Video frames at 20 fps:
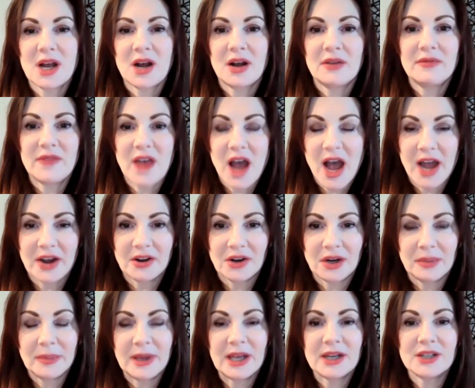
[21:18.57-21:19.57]
of the
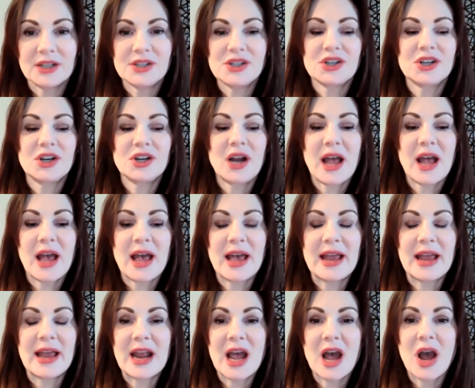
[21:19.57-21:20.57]
hiring manager
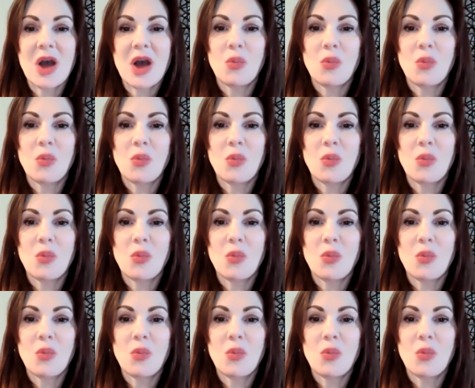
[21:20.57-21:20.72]
and